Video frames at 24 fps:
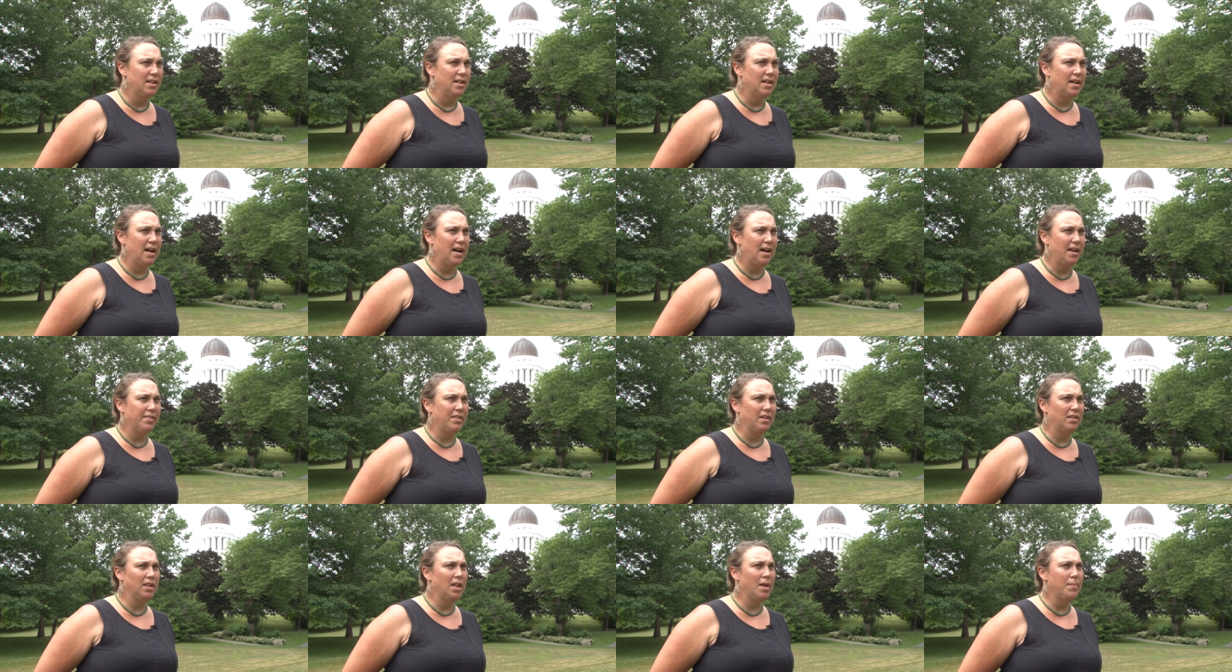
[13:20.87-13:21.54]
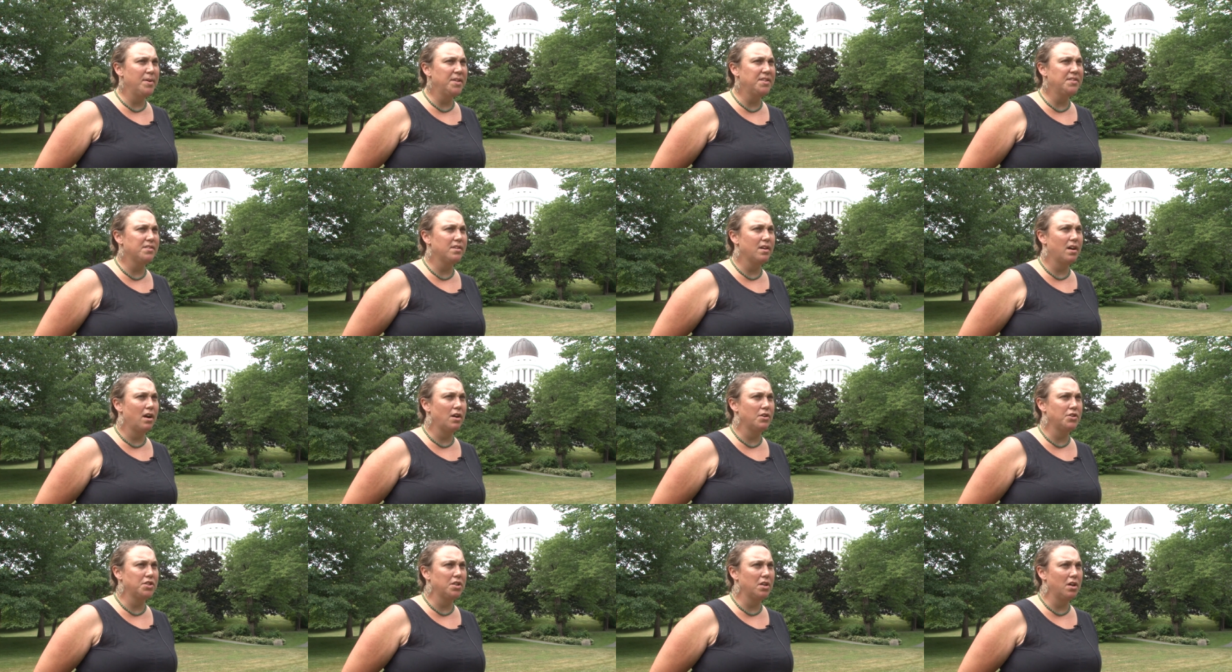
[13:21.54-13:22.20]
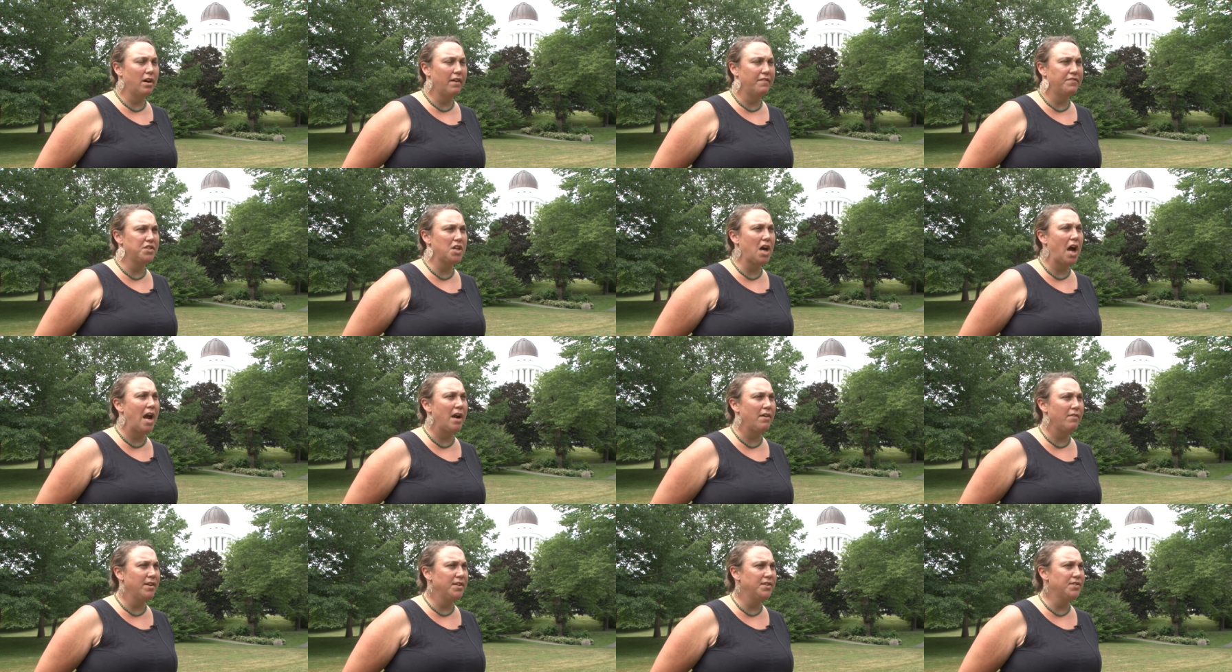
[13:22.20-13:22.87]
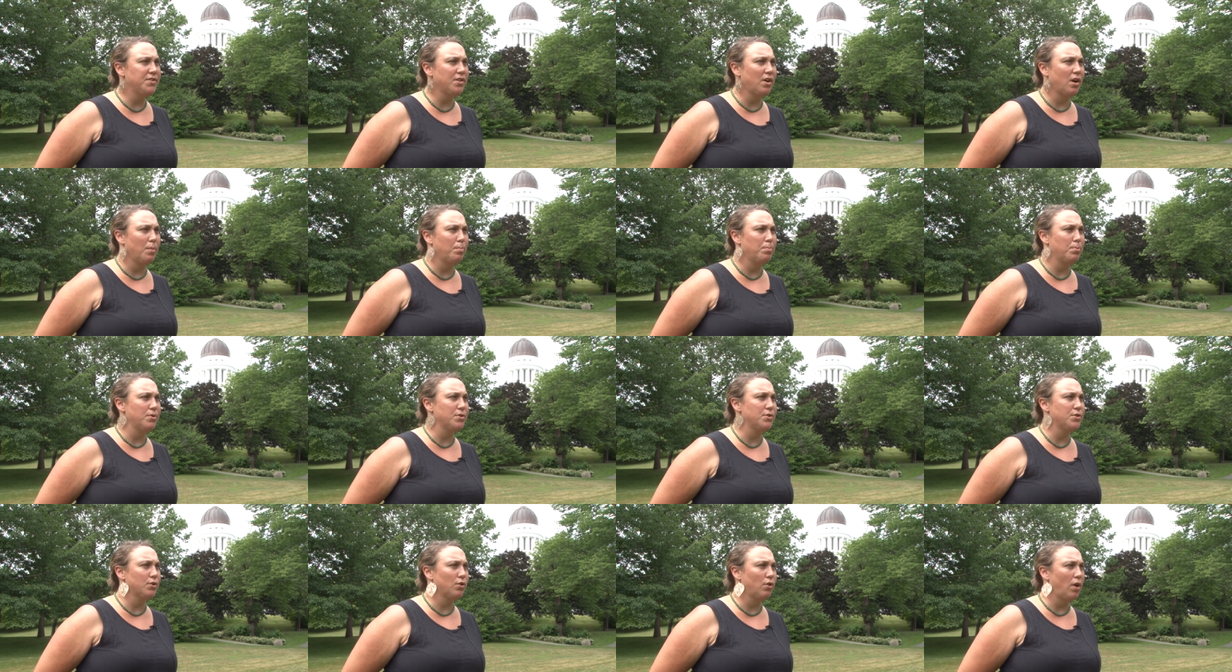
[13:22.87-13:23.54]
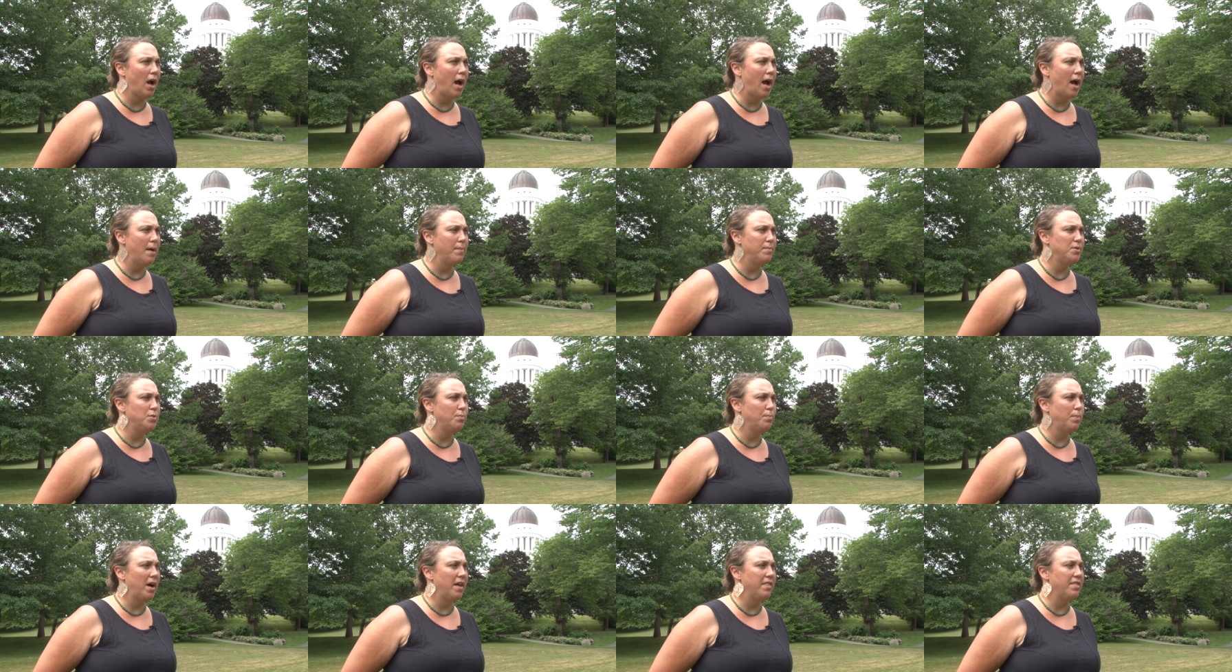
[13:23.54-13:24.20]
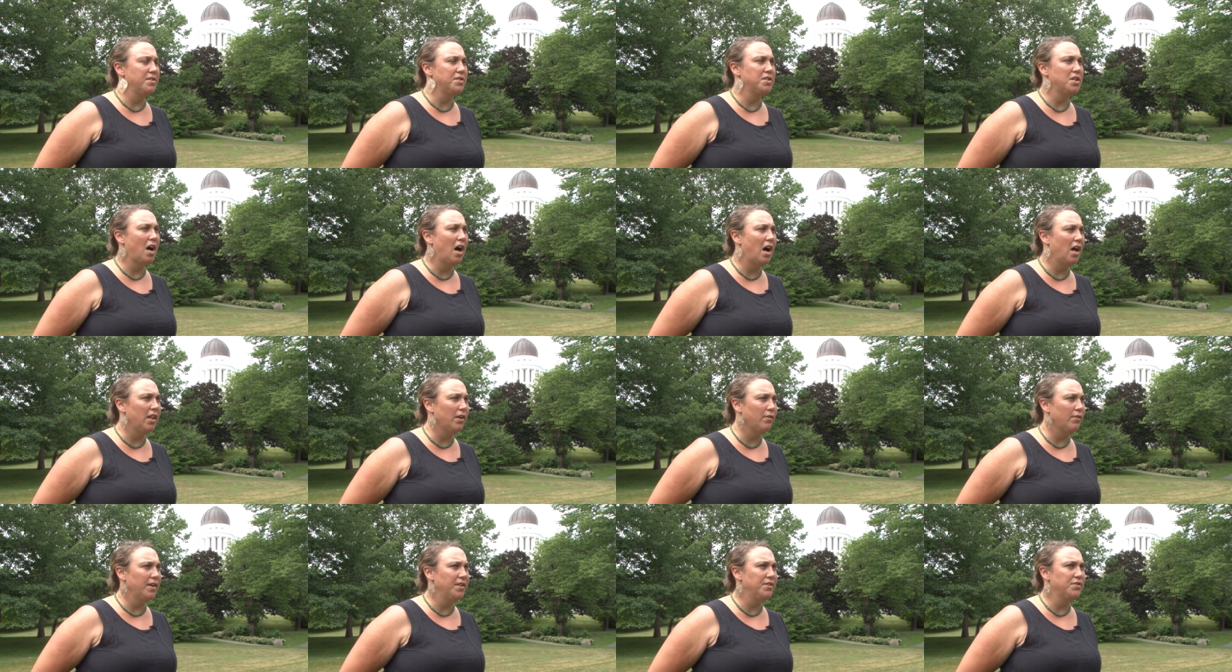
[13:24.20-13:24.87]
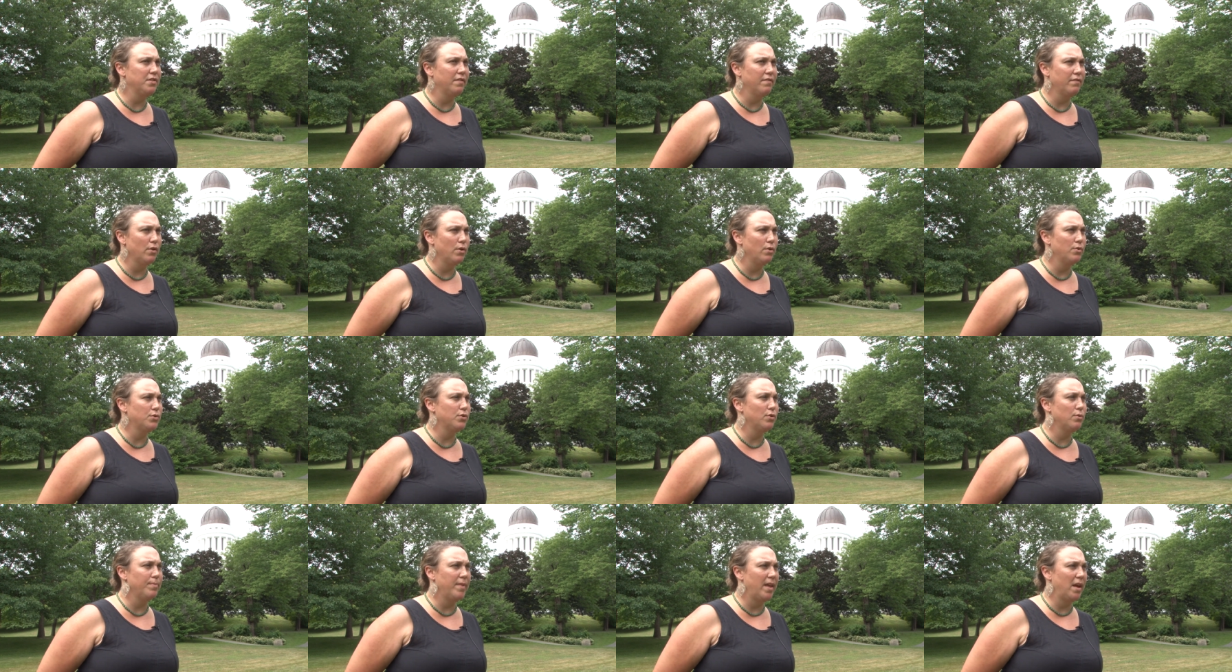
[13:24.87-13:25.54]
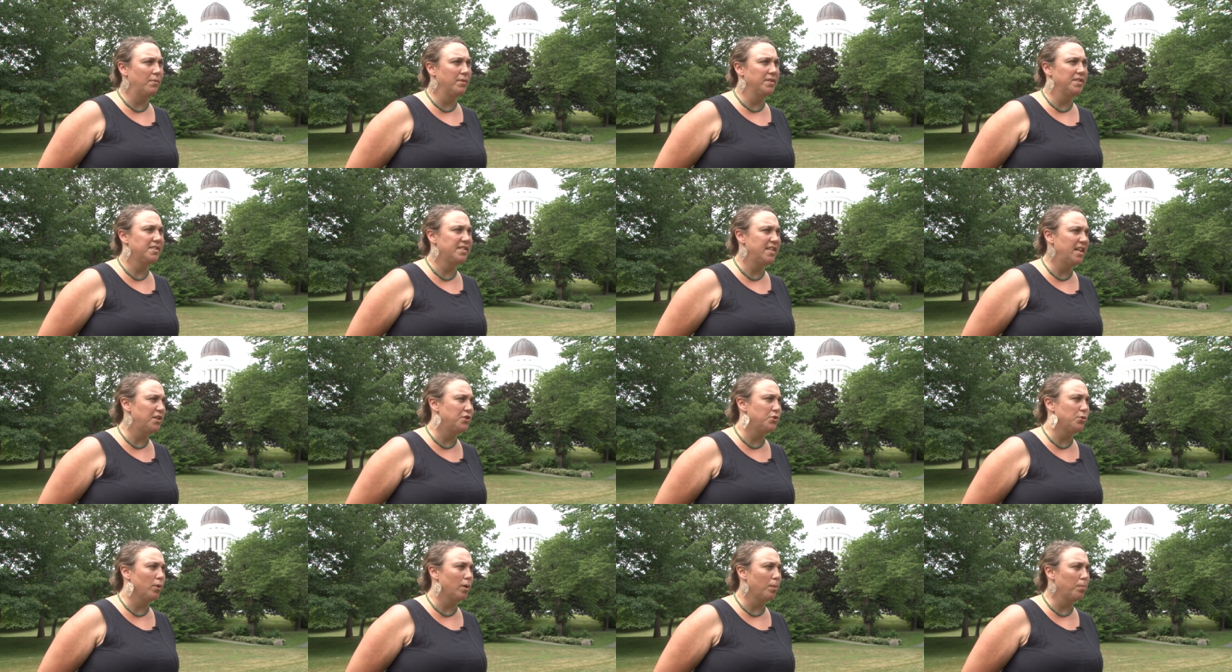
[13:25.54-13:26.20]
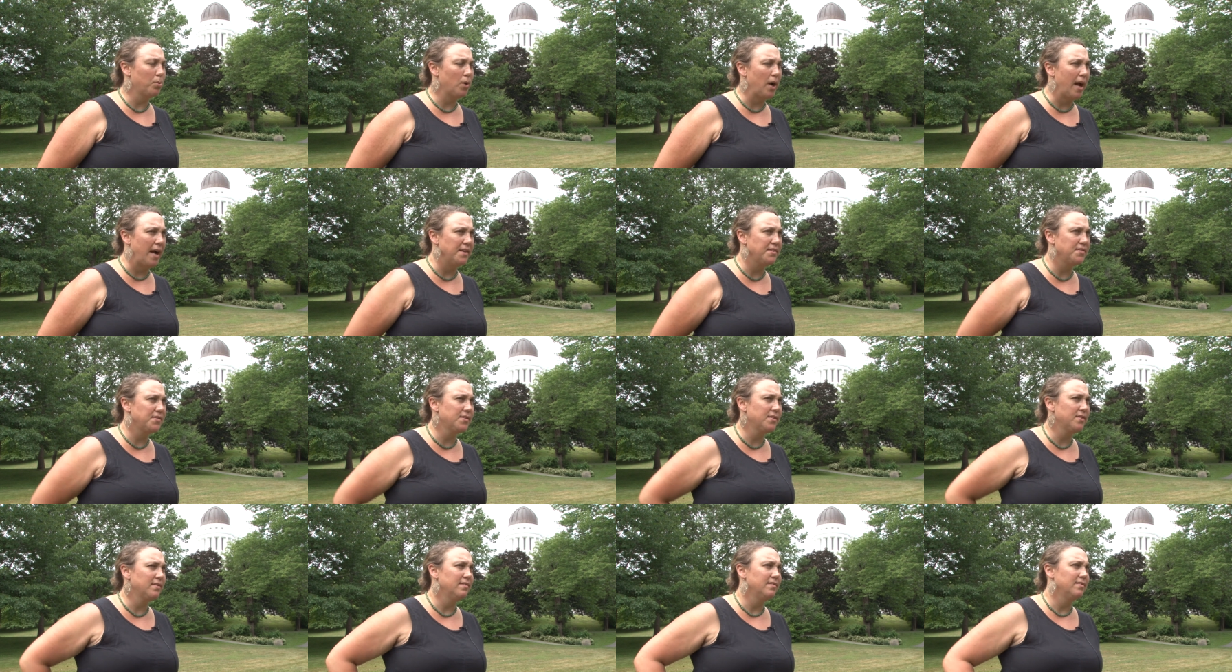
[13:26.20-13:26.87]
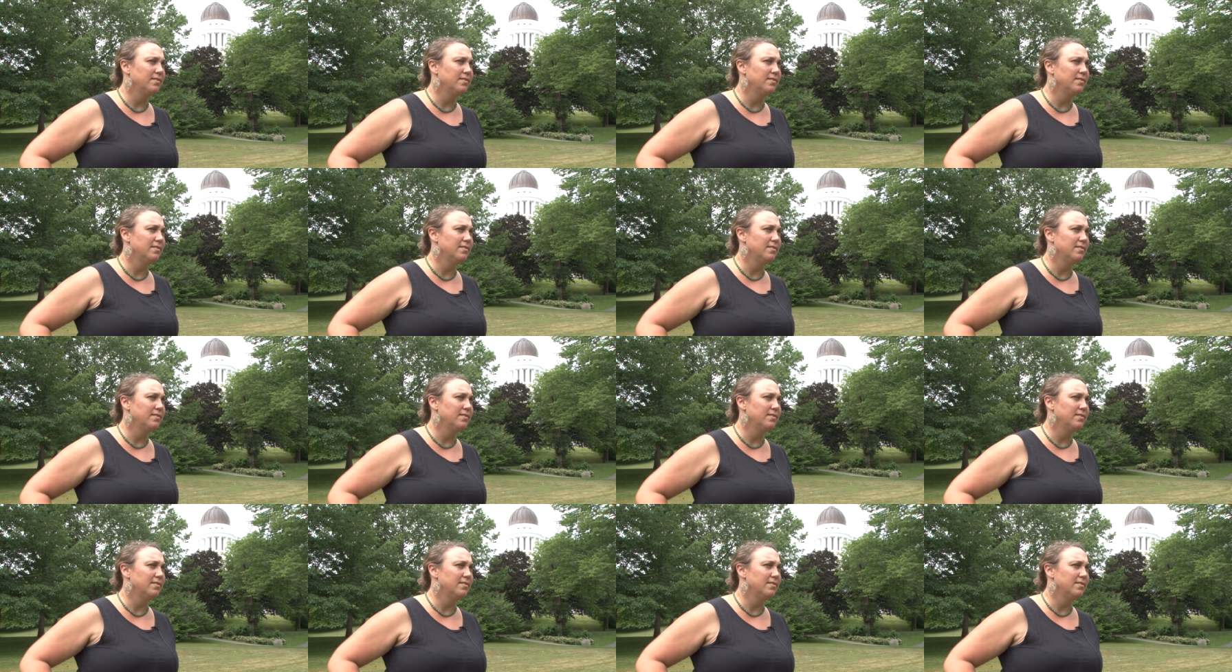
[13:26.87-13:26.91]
uh, the limits are, of tyrants are prescribed by the tolerance of those whom they would seek to oppress.